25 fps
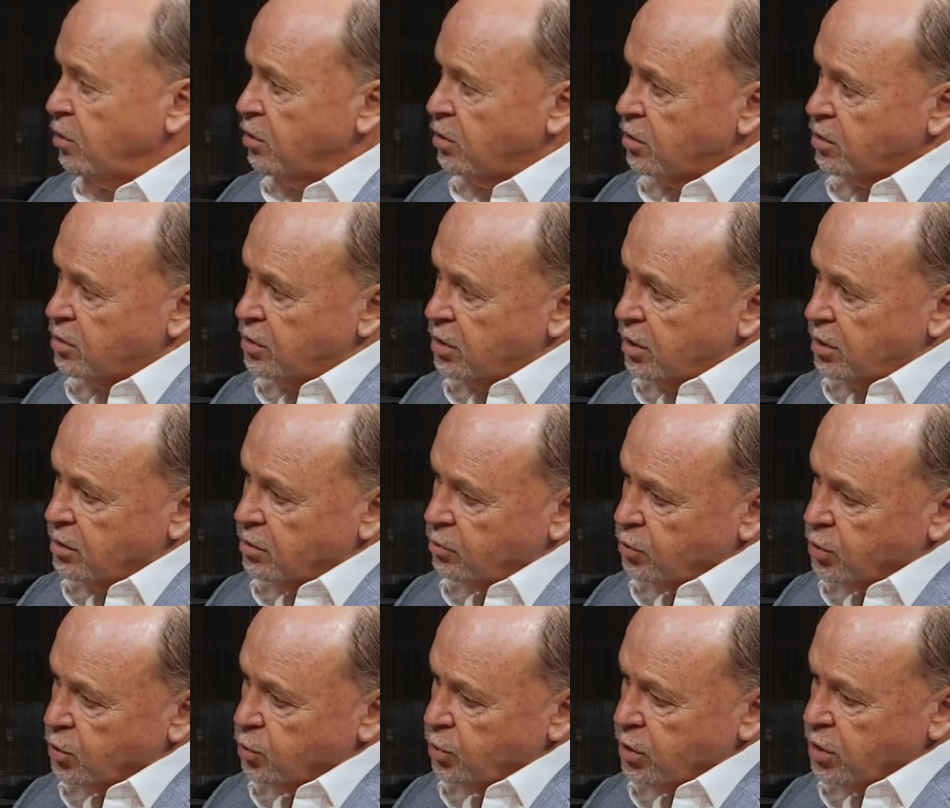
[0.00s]
The
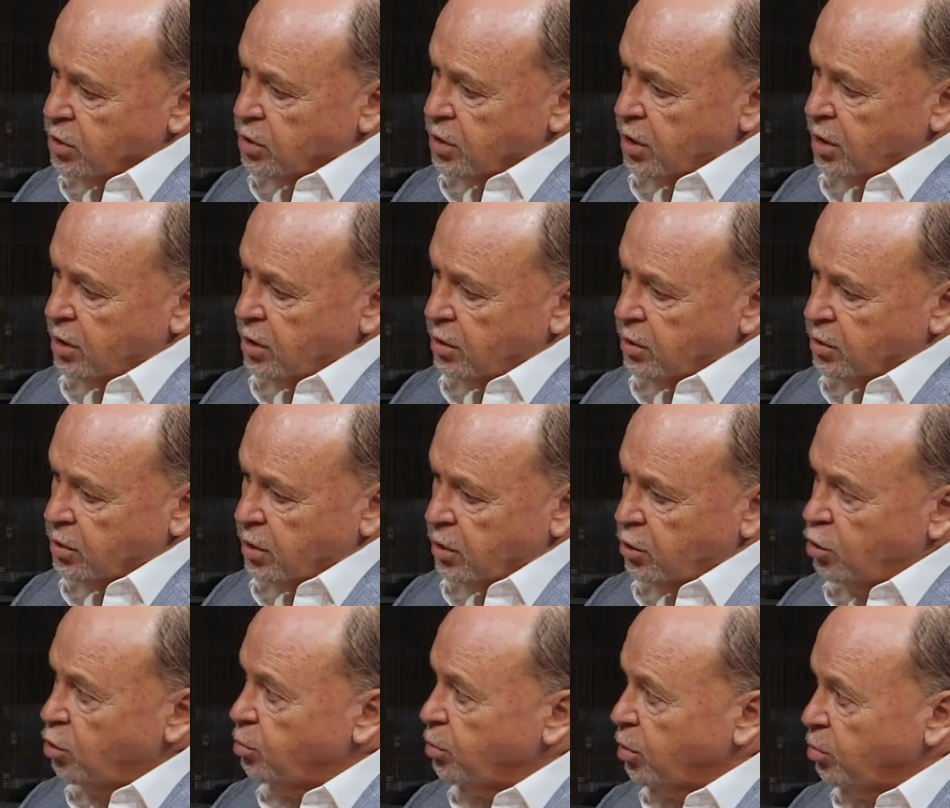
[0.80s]
signals we send as a
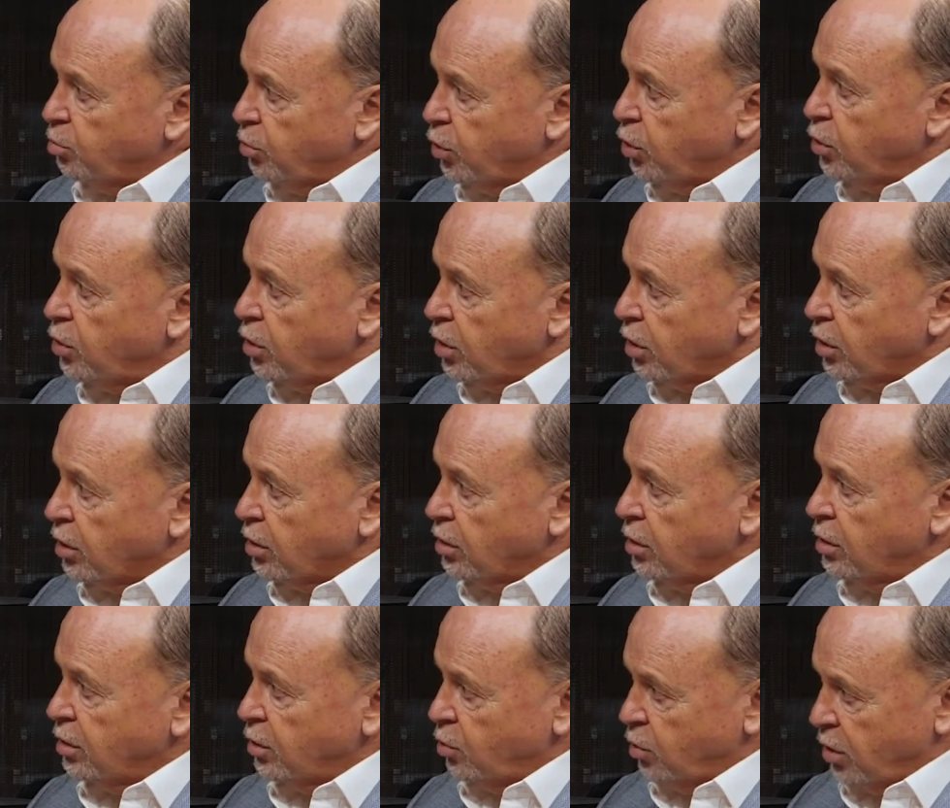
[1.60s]
human being
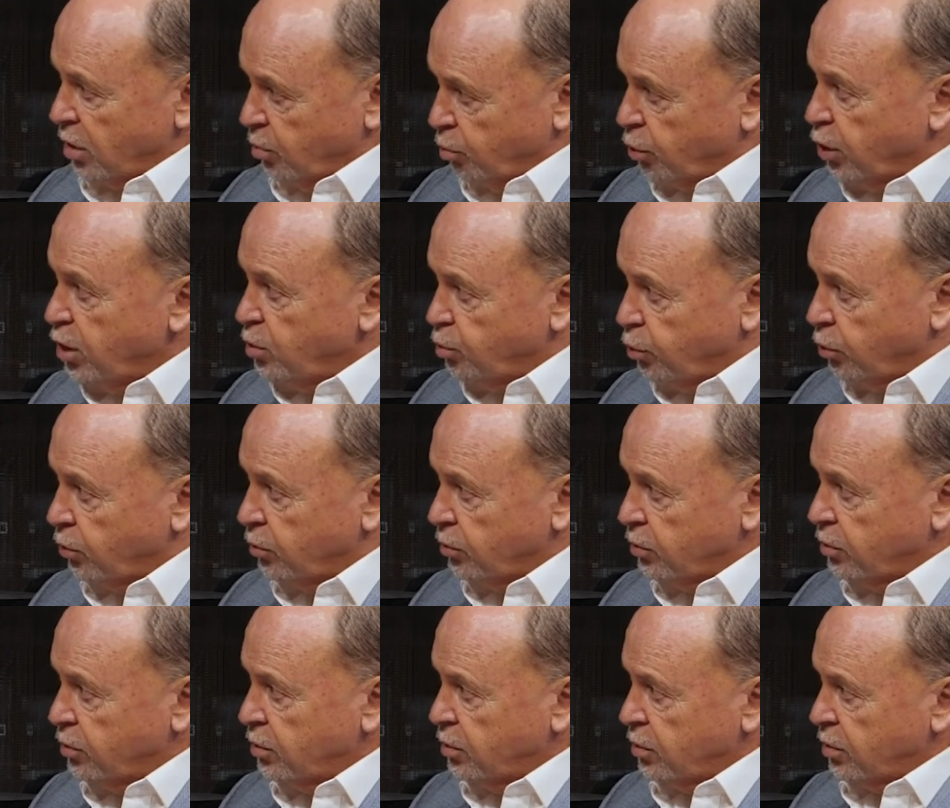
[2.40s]
to other people
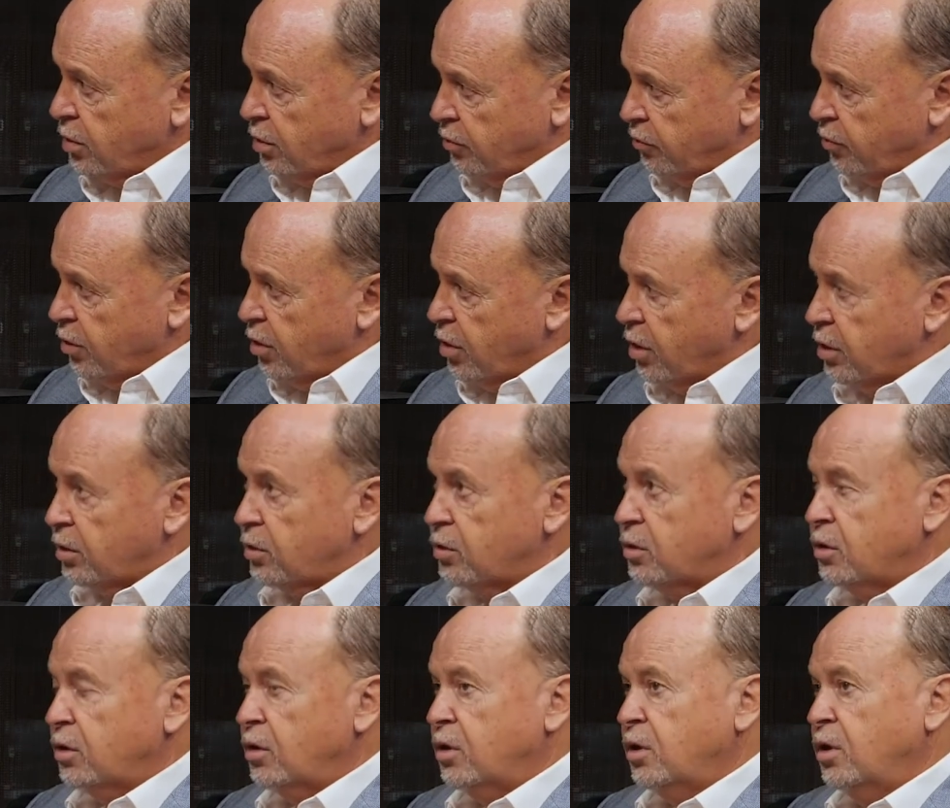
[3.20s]
are vital.
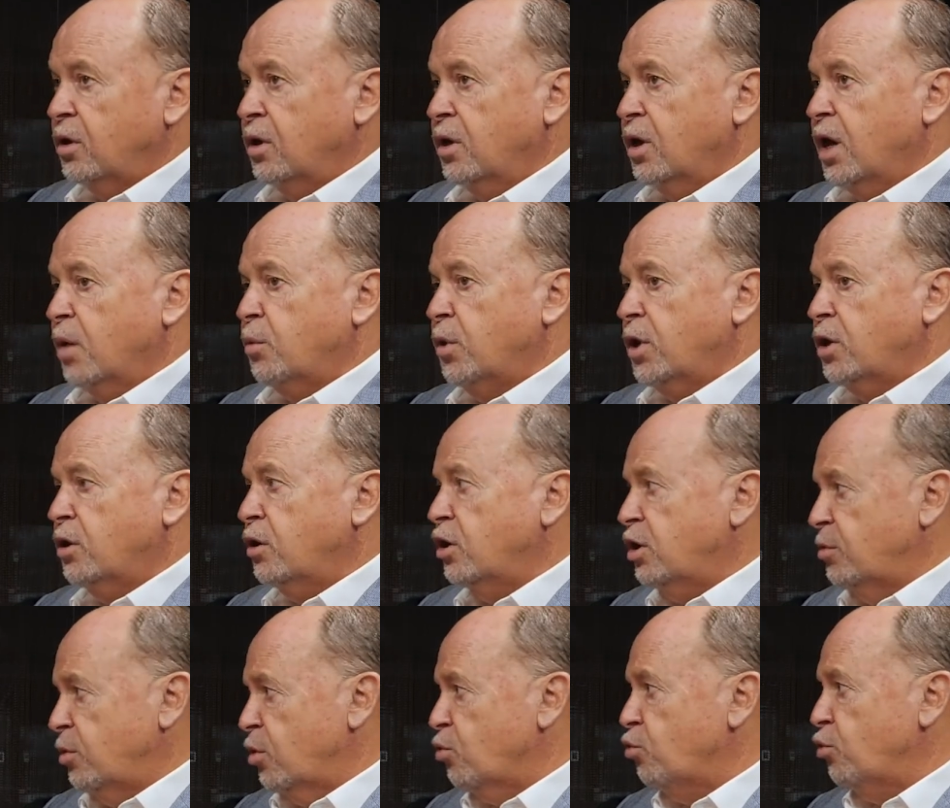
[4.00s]
And we
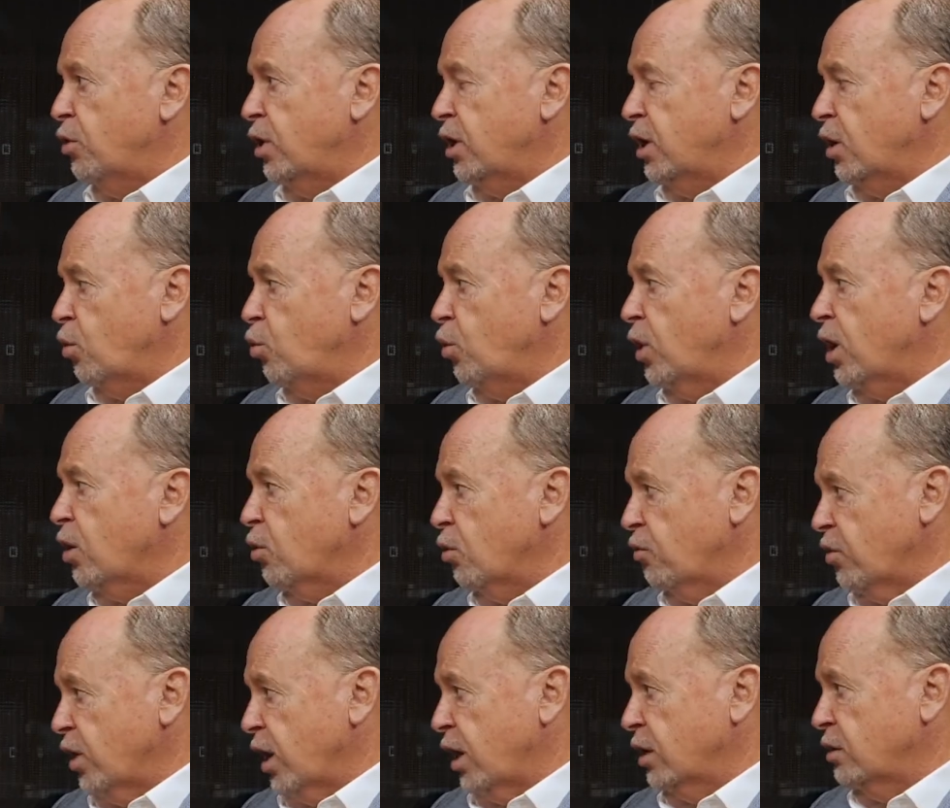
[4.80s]
need to be really
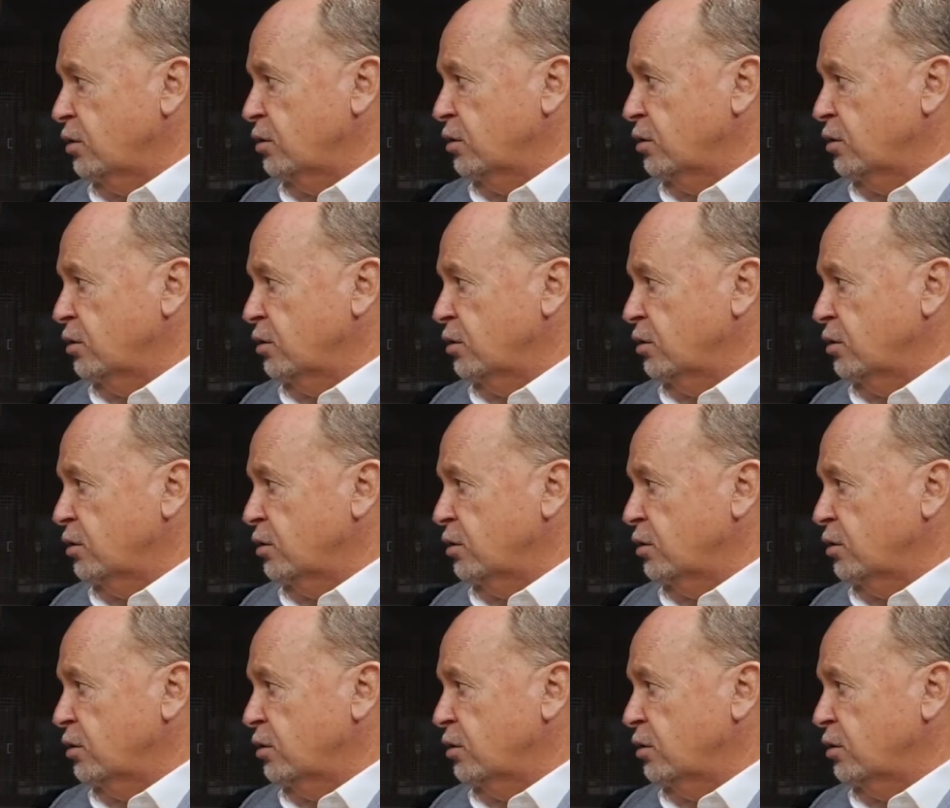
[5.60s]
aware of that.